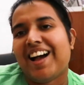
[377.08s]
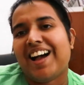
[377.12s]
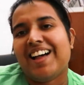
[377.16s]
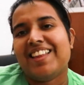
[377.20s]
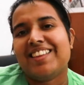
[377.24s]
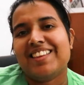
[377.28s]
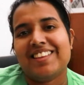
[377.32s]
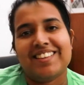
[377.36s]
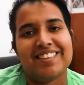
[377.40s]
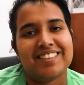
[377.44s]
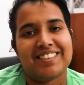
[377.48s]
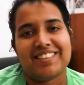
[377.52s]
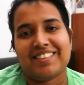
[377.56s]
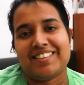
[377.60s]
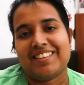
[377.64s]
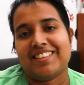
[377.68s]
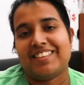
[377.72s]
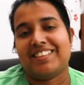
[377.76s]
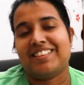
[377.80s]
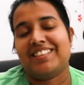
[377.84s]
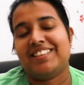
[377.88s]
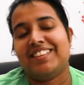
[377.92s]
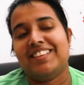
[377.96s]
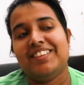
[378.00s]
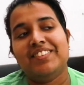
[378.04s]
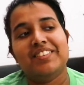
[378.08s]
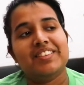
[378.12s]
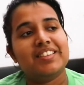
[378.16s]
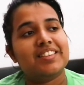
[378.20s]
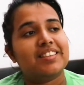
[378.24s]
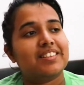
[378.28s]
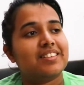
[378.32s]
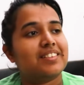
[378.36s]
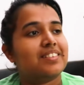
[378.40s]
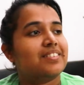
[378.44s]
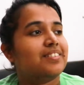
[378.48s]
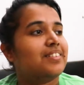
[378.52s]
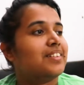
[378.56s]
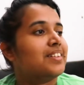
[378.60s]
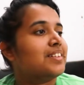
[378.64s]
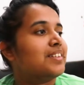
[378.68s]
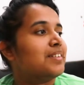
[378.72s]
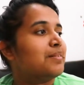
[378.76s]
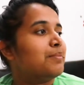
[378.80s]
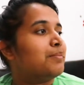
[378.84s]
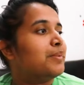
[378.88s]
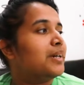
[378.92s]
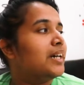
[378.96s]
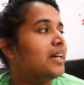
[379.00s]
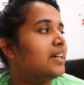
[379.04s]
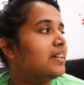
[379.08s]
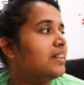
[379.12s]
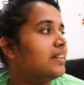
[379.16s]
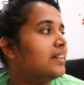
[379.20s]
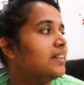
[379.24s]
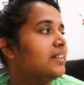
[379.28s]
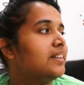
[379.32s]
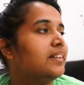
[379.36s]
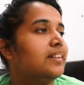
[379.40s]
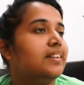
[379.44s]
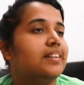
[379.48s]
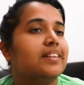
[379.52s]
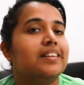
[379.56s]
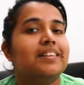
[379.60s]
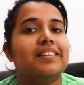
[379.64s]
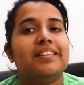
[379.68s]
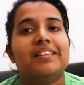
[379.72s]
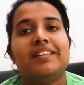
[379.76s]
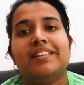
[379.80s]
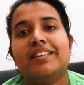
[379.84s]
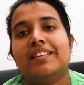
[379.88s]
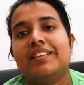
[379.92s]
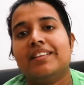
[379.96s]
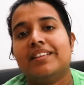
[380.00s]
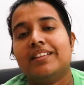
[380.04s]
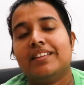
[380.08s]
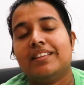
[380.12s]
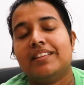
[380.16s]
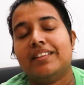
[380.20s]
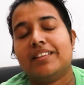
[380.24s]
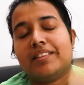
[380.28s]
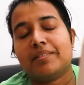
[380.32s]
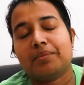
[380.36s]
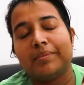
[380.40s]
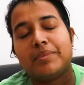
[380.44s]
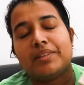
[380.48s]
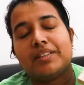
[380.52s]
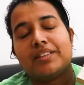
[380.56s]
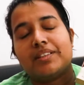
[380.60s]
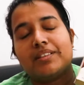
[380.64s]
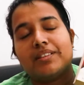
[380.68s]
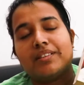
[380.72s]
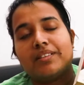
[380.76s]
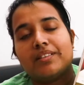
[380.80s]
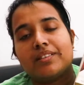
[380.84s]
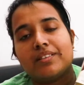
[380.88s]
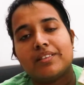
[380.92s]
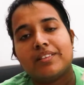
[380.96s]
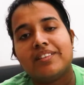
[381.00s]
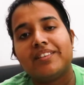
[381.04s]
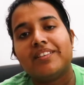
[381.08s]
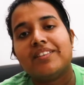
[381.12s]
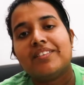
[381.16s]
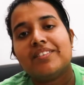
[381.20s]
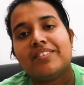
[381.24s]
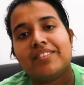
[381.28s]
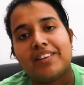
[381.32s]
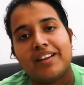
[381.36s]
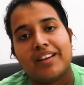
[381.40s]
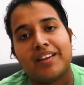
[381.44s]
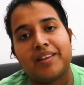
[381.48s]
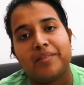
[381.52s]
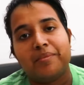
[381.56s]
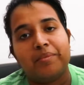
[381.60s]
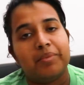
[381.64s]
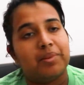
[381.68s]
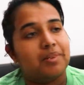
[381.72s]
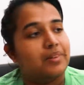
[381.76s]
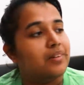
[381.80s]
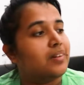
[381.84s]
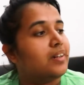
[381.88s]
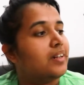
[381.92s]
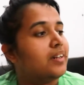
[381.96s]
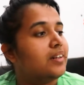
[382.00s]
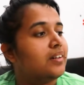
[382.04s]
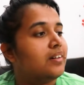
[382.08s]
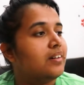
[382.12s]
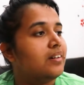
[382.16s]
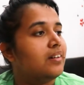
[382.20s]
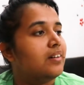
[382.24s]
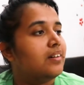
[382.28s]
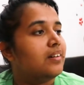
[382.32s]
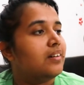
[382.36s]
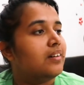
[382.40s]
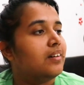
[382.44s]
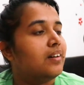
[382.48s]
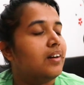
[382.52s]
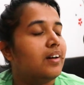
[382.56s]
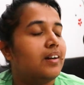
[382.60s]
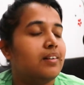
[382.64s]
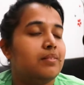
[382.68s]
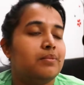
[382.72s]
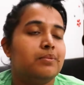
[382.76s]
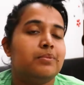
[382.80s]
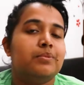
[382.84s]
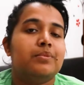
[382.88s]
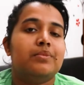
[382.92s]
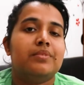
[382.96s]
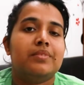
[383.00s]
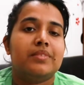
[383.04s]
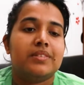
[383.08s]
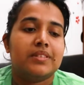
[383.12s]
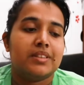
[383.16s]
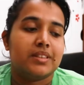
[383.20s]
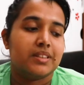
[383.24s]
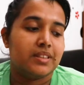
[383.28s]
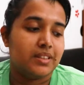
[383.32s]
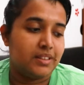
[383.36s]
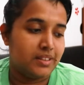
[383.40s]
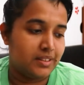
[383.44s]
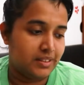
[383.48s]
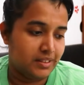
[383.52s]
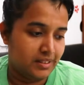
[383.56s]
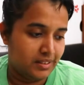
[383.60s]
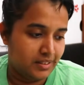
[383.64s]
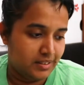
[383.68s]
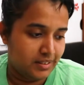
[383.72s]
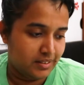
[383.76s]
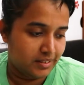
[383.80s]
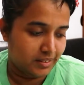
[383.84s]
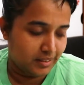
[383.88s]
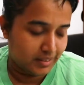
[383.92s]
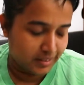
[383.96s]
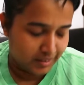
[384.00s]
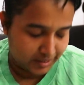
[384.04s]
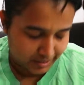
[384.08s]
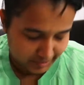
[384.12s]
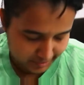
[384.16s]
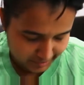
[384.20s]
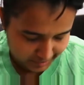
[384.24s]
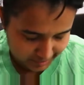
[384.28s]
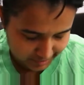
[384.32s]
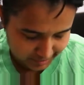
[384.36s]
this was a bad idea. This book is so fucking boring. I